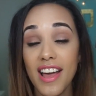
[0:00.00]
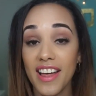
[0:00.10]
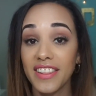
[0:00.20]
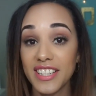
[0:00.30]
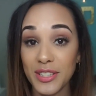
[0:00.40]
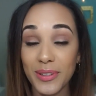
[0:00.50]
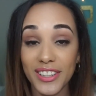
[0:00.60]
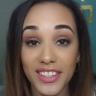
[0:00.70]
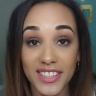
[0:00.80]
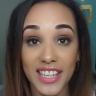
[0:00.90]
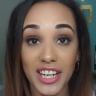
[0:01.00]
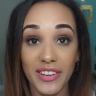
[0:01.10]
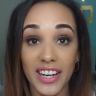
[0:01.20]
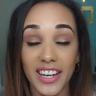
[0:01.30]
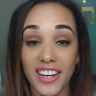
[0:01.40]
And this is what it looks like
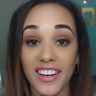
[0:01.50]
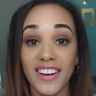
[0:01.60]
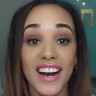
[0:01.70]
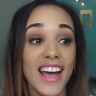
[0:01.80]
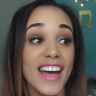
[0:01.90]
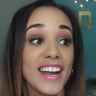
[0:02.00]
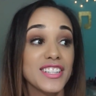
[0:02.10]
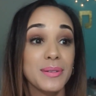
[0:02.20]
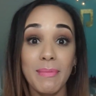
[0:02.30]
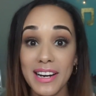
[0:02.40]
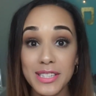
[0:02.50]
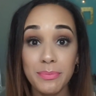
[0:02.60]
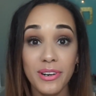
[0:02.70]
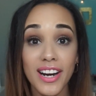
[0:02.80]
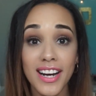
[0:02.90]
right here. And to my
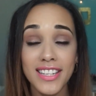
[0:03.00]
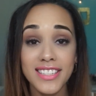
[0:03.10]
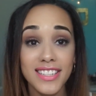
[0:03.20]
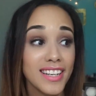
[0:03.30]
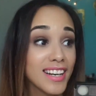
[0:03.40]
surprise,